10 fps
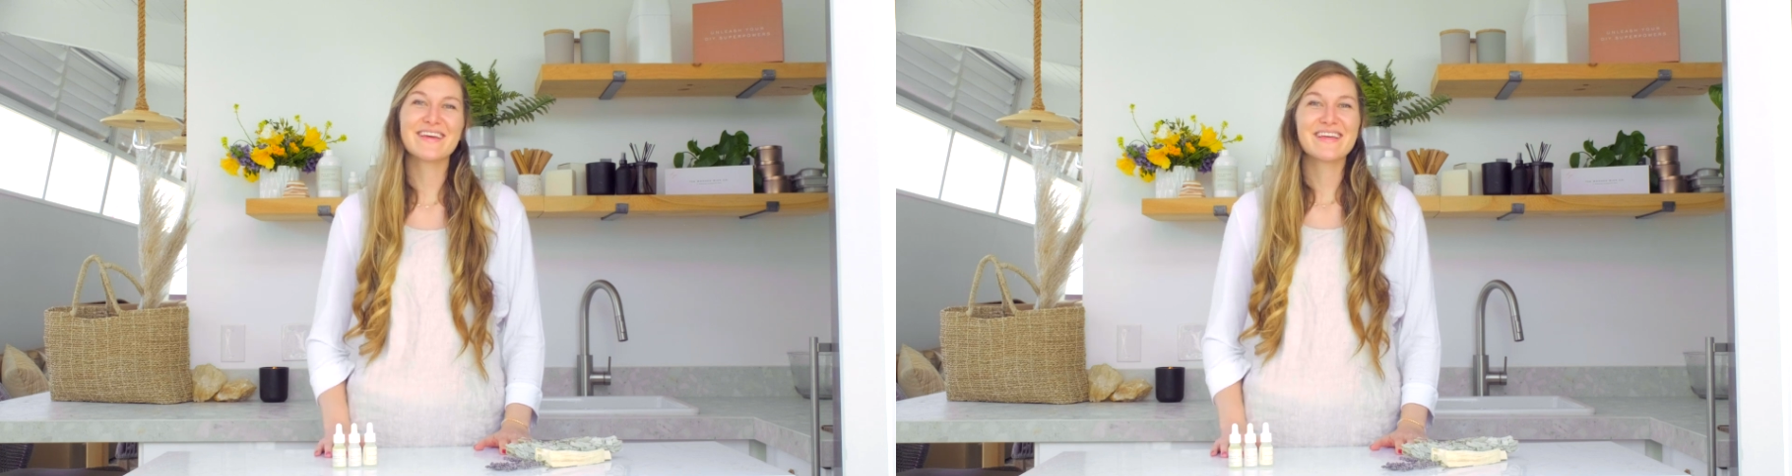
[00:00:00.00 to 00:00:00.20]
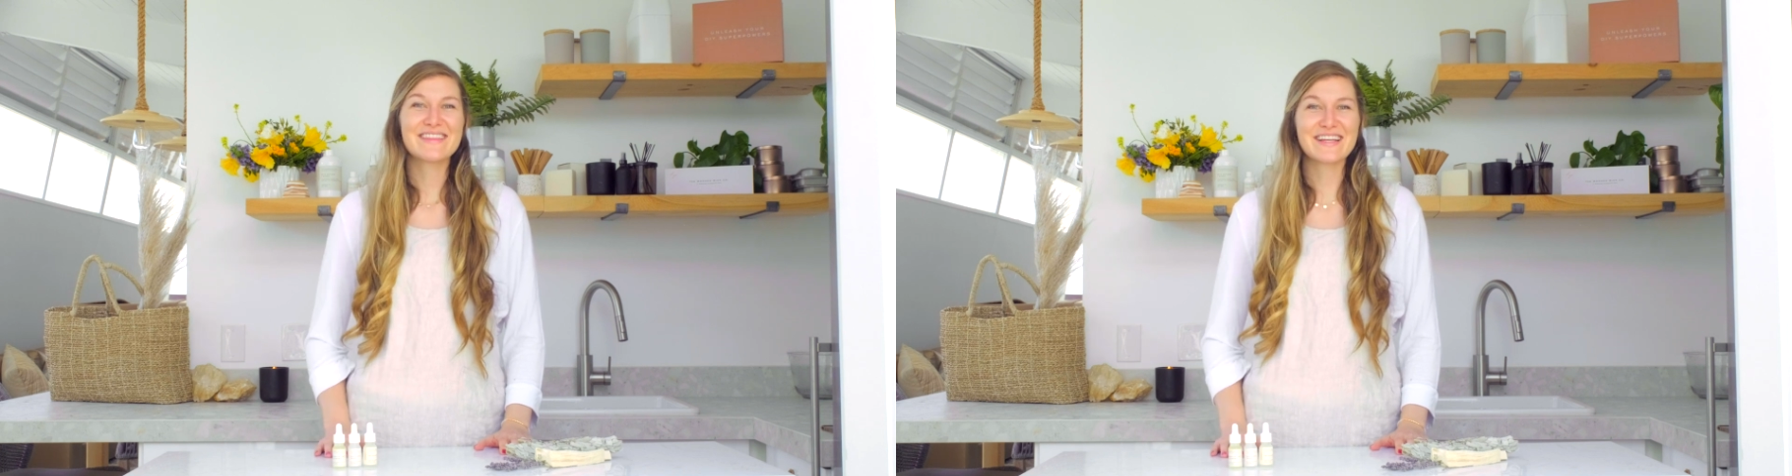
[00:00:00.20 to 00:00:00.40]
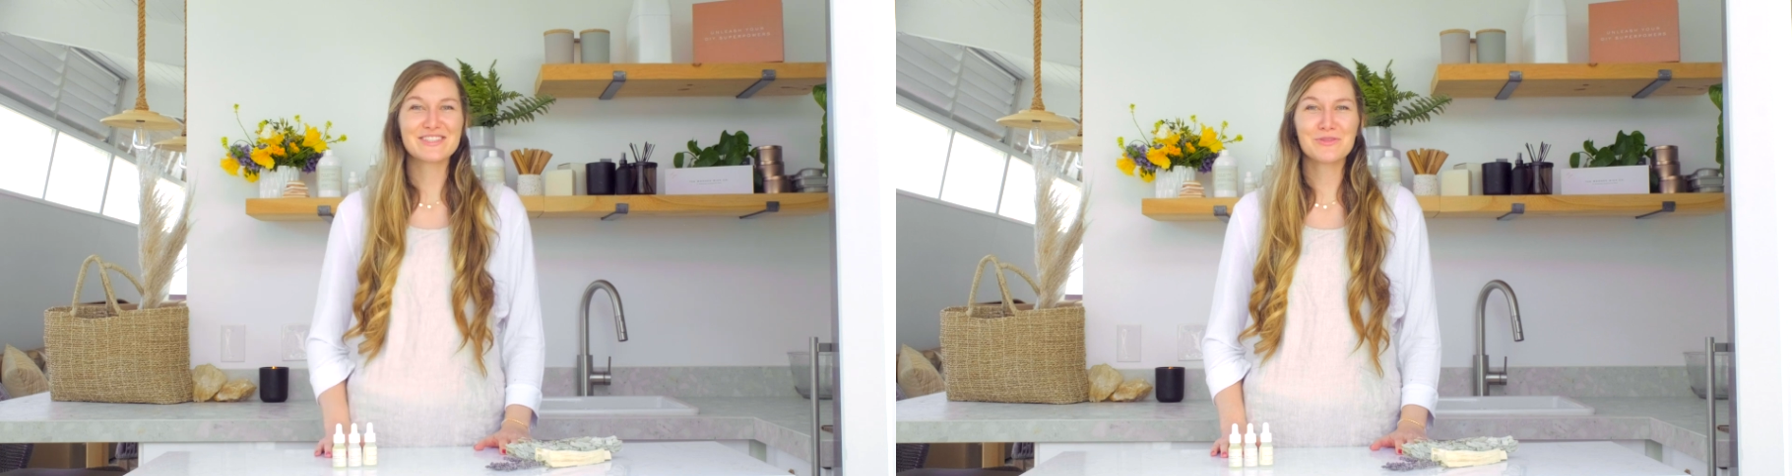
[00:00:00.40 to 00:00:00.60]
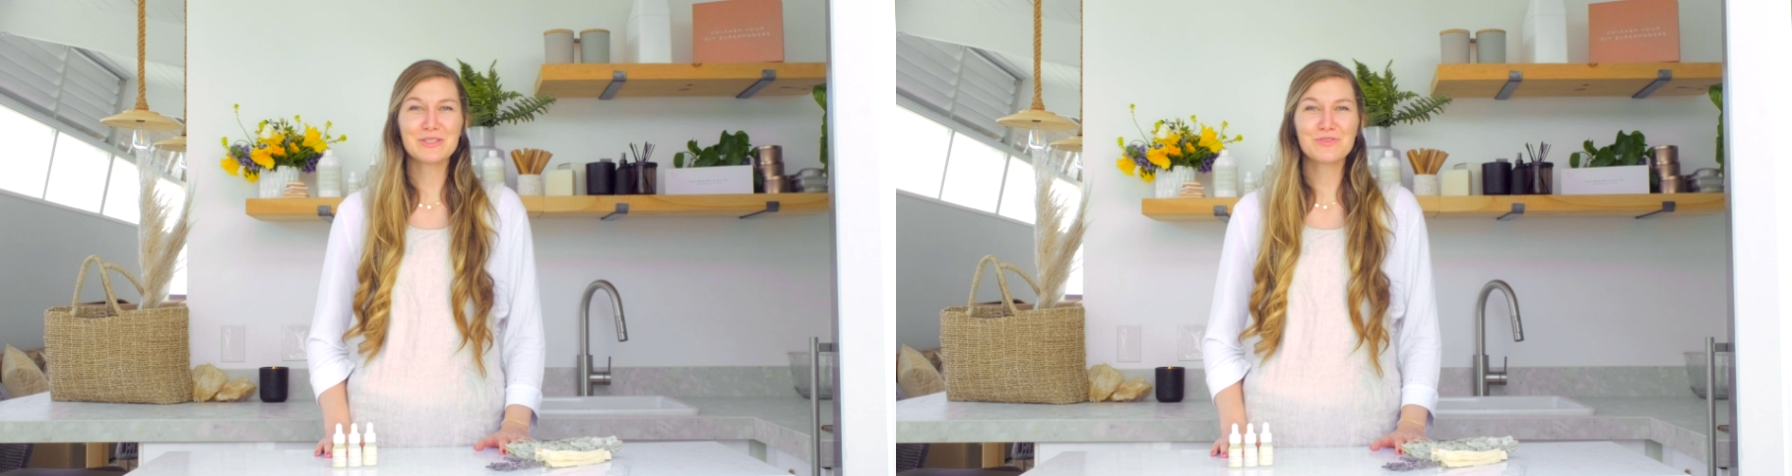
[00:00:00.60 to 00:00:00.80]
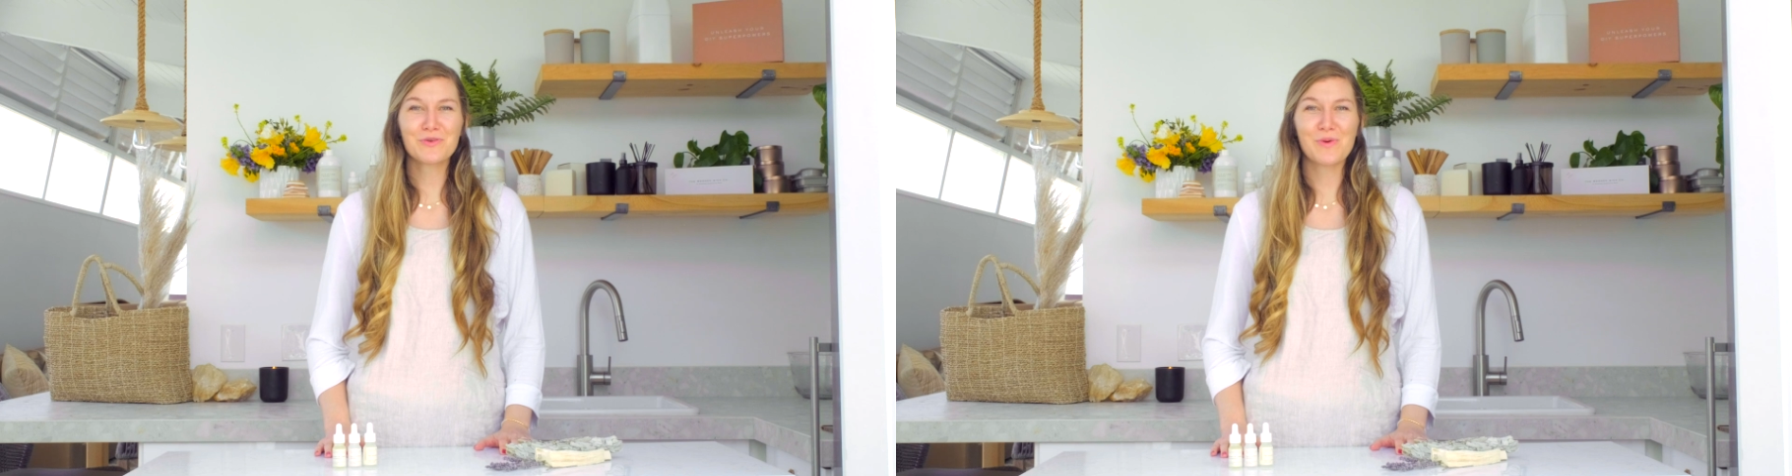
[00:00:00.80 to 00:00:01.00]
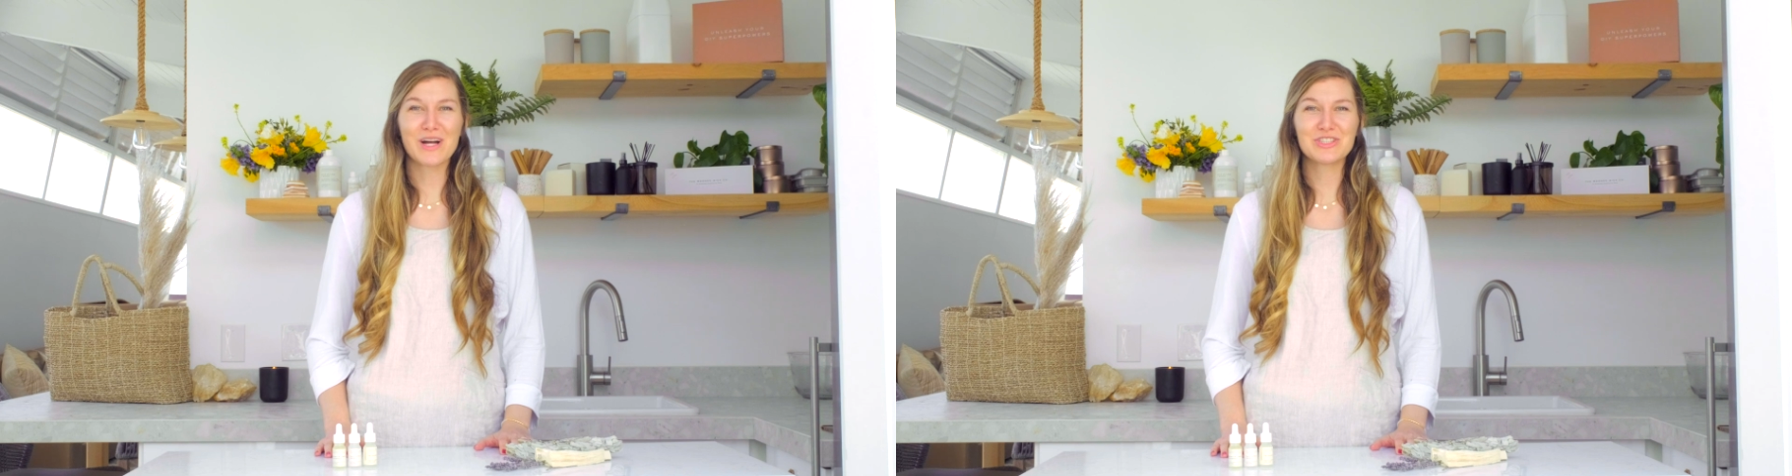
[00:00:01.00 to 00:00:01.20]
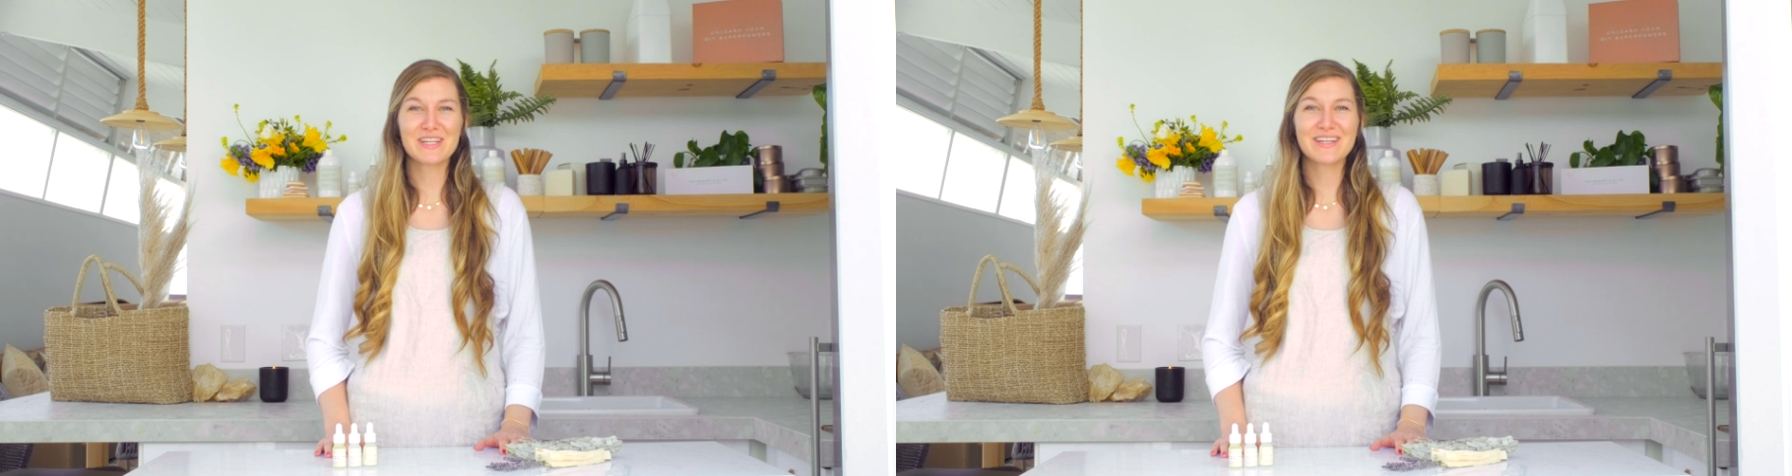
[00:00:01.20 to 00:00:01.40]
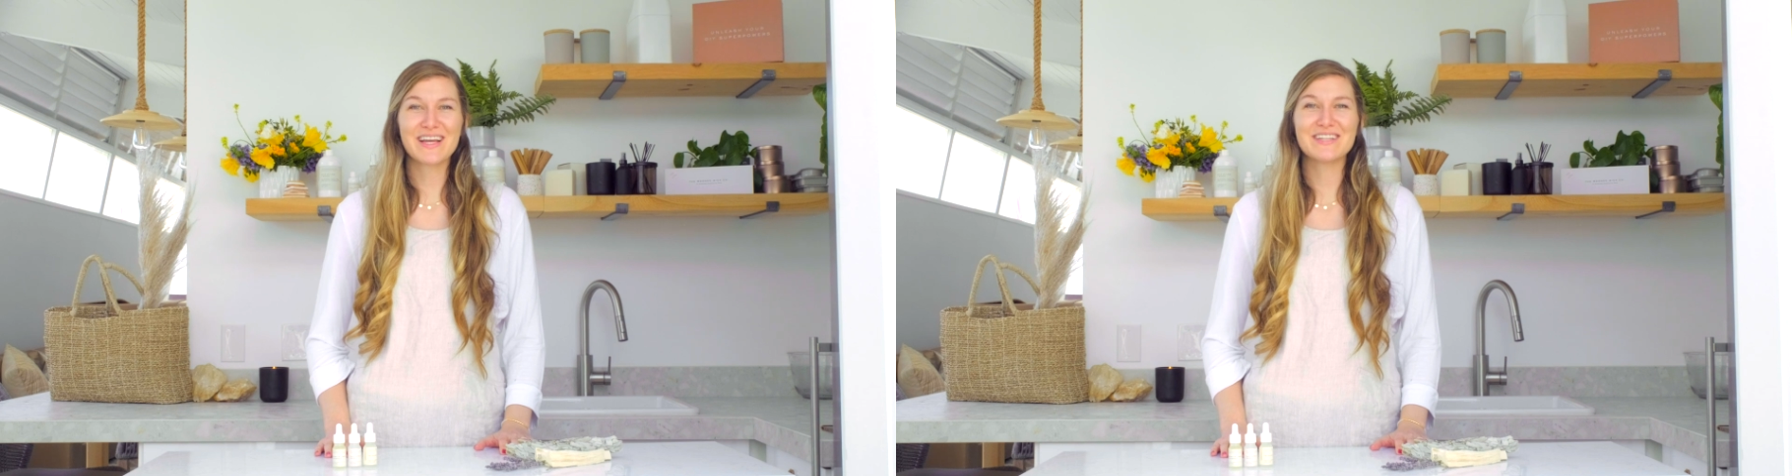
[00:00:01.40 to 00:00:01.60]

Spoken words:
Thanks so much for watching,